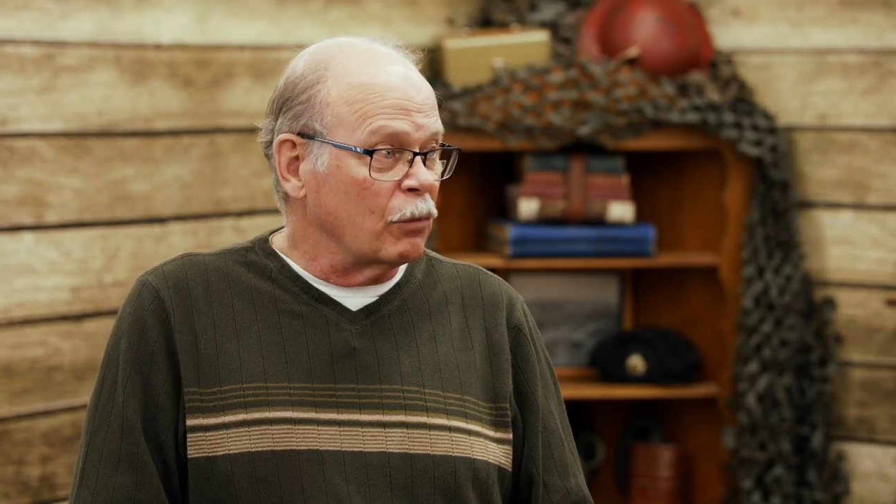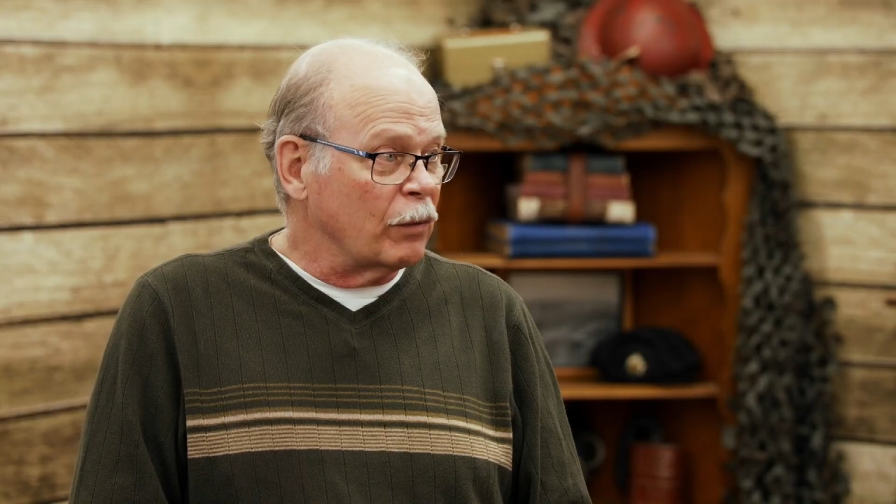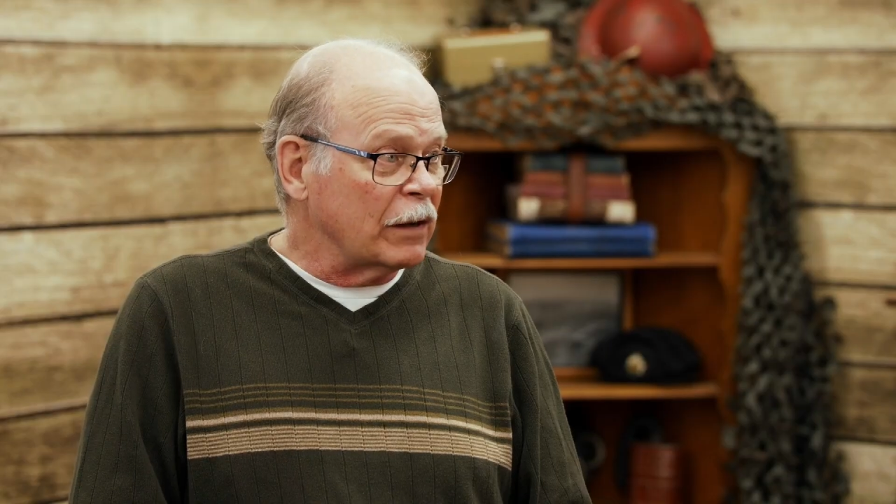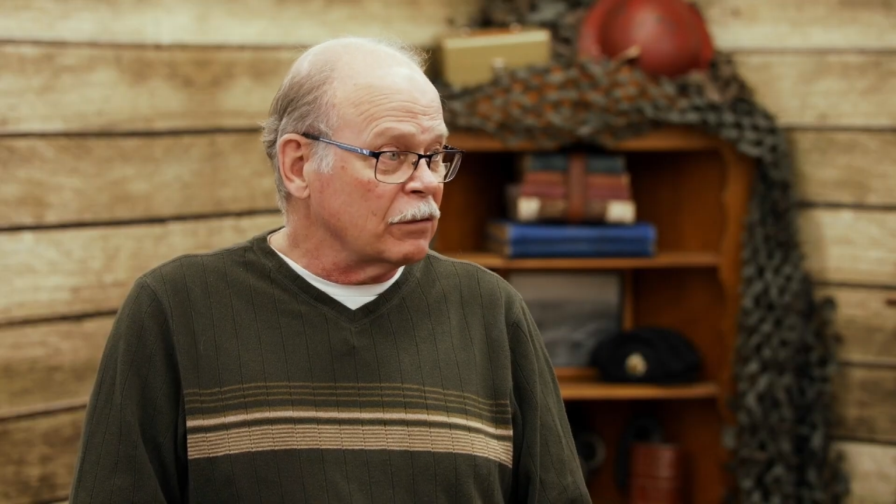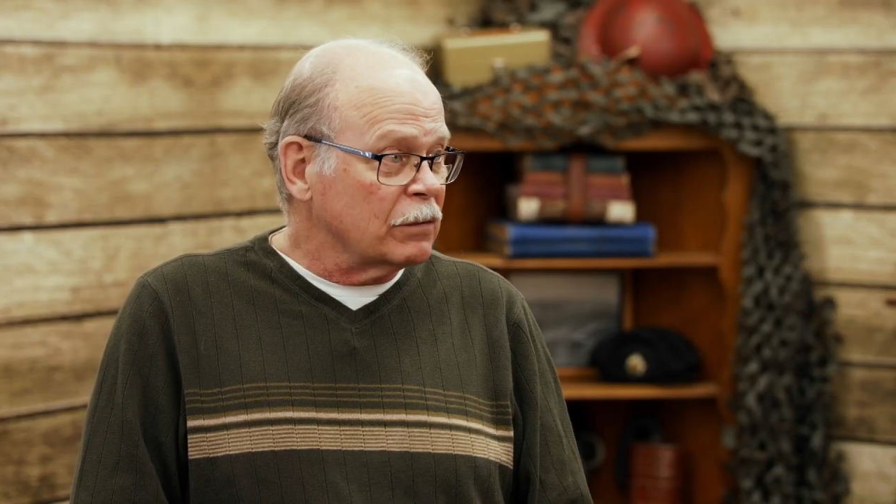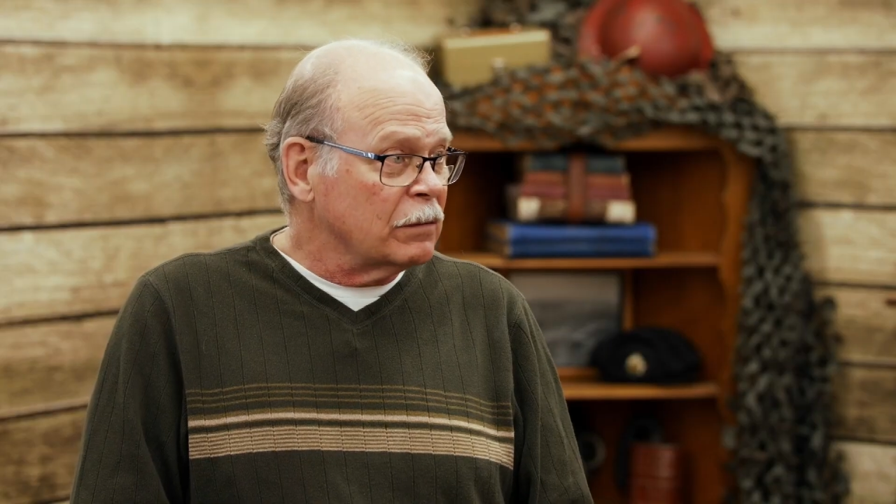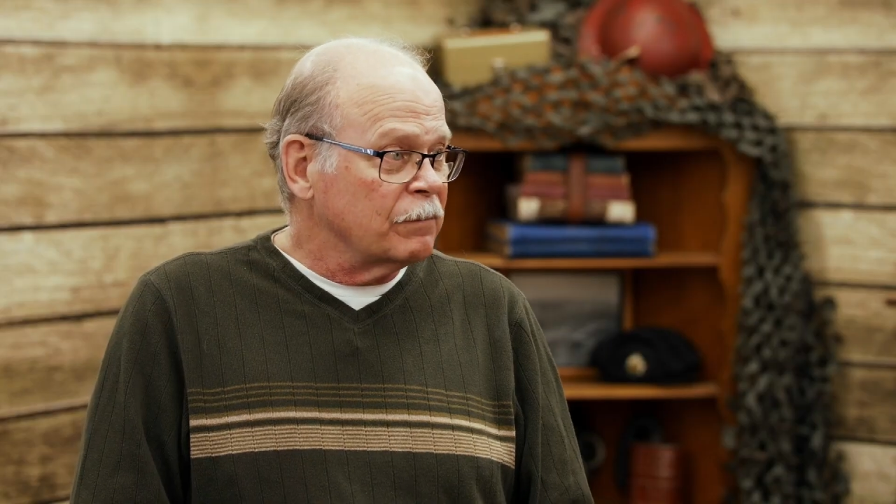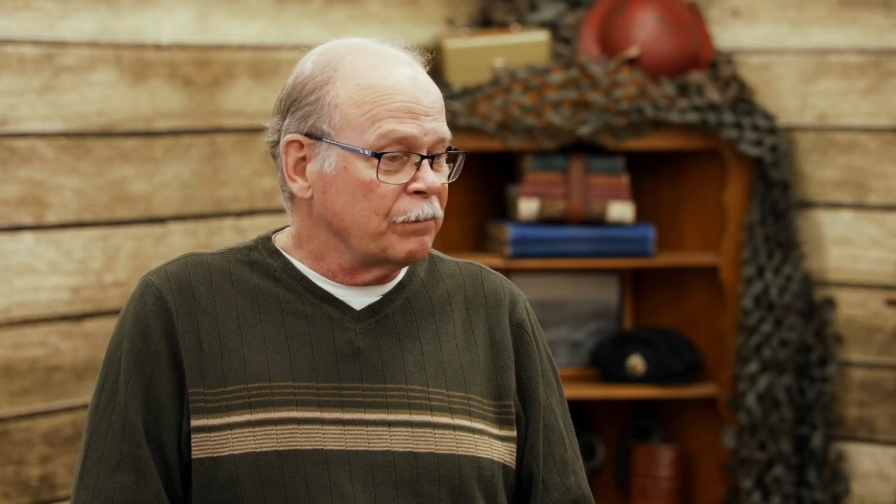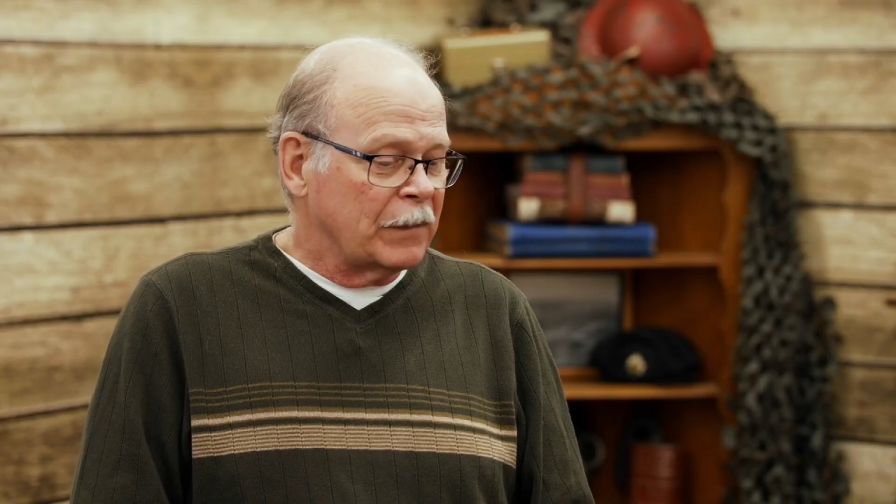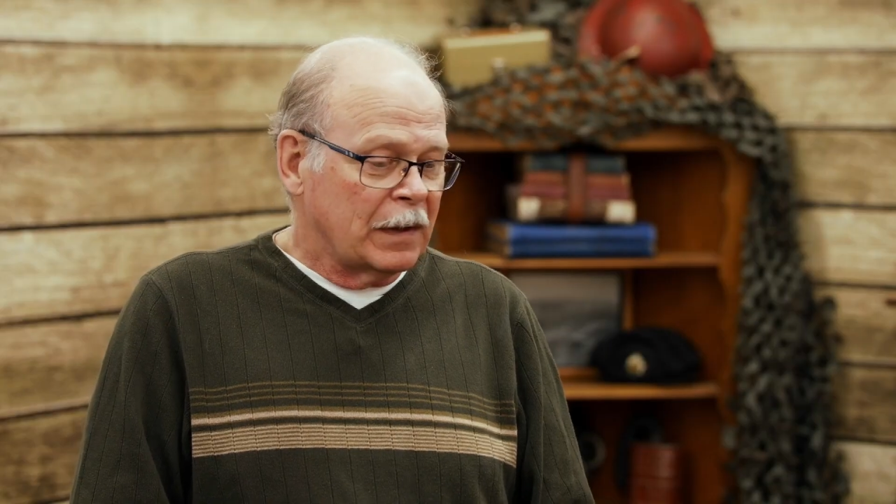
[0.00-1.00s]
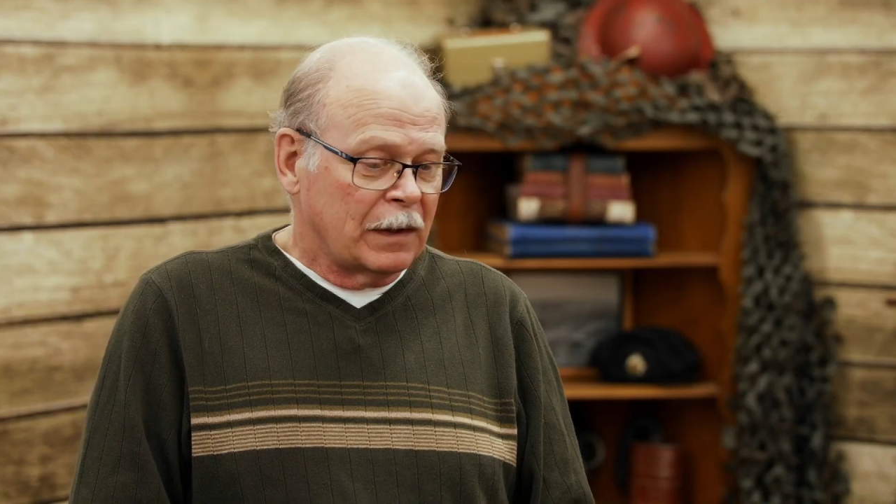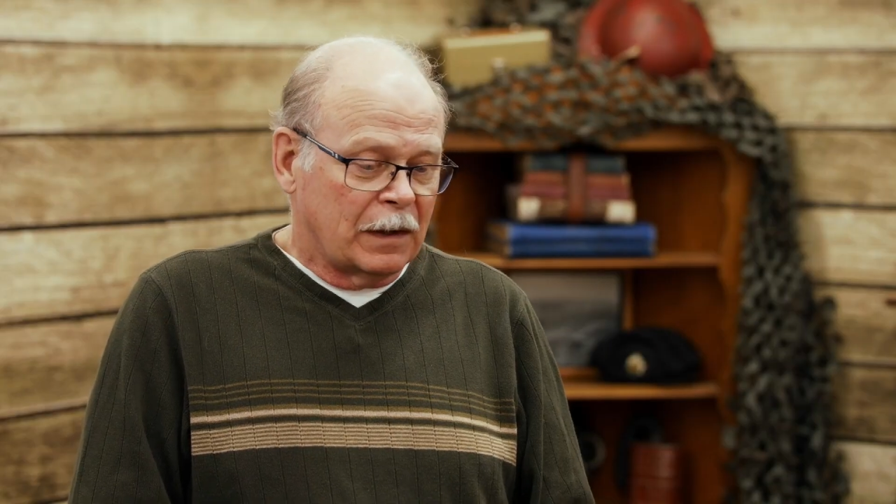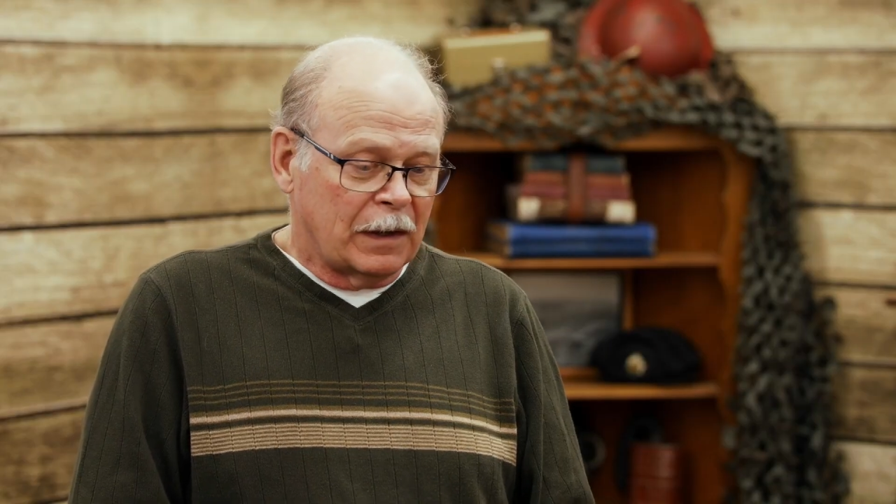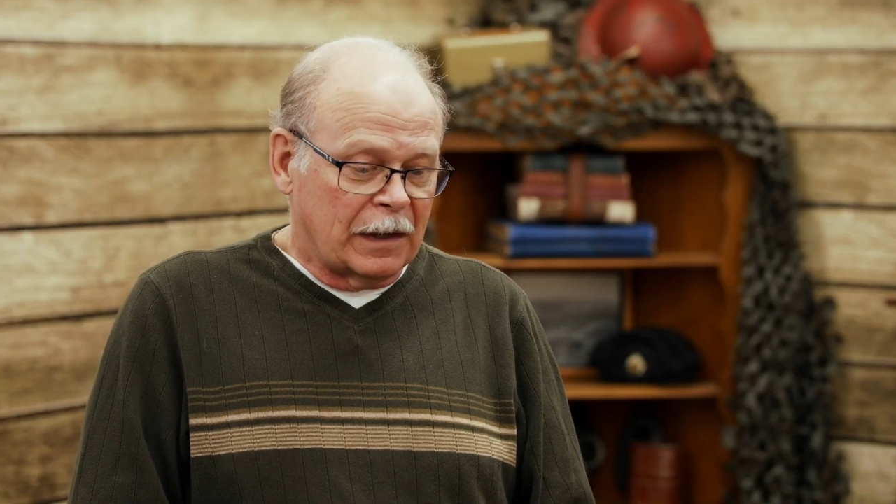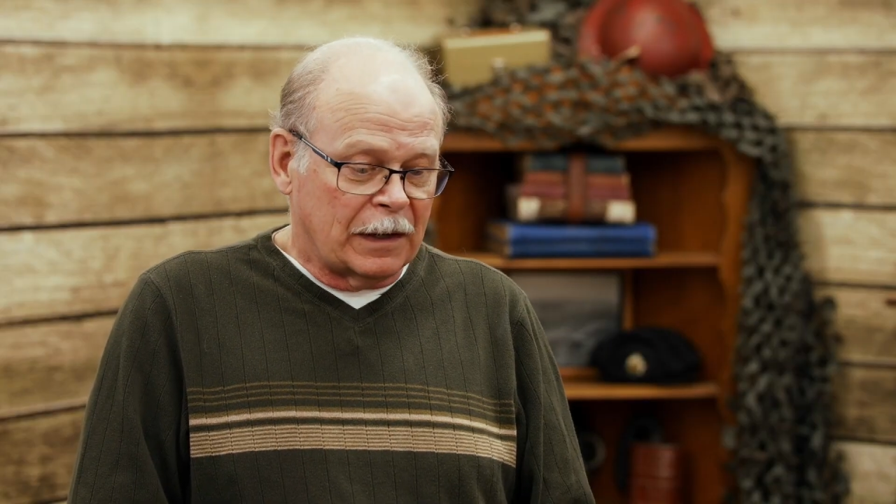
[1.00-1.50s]
record
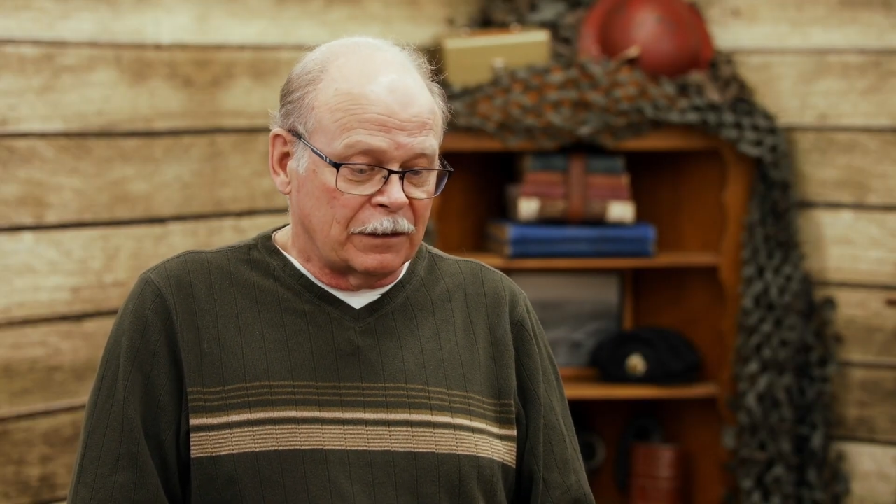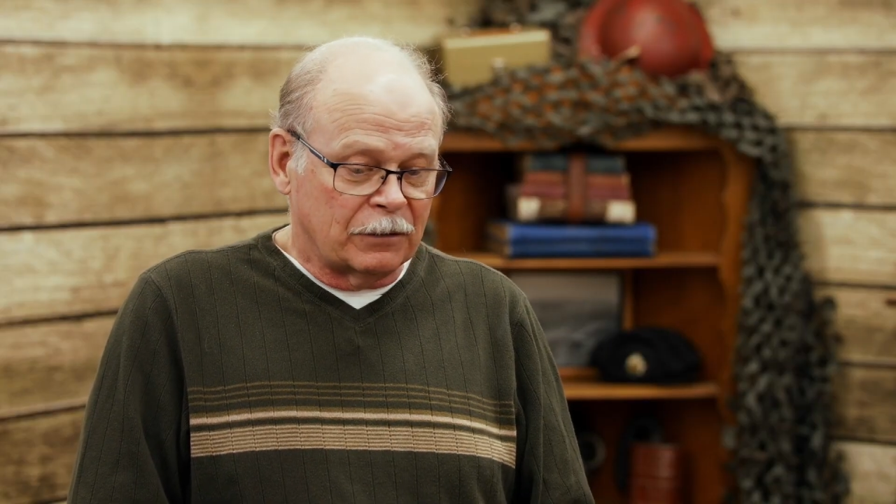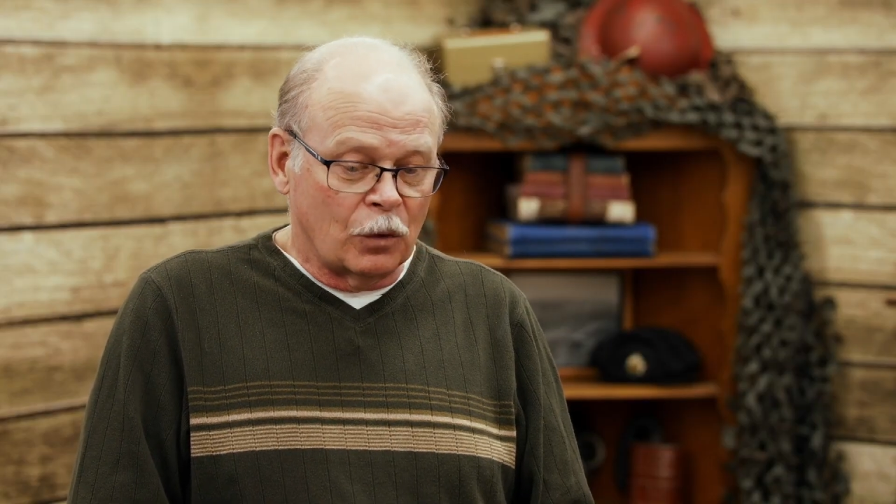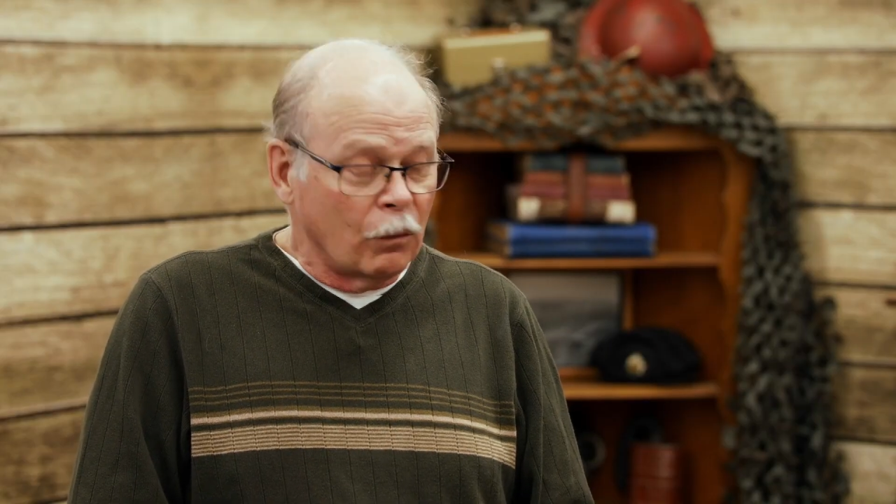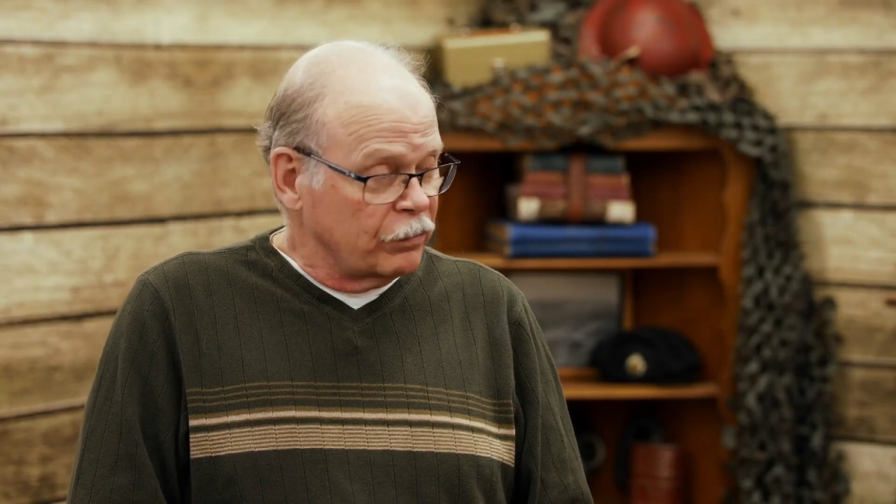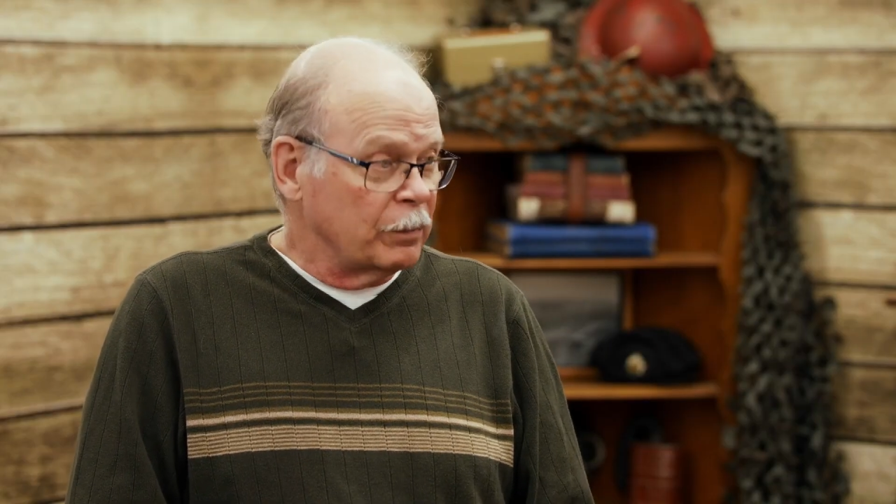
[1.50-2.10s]
and go from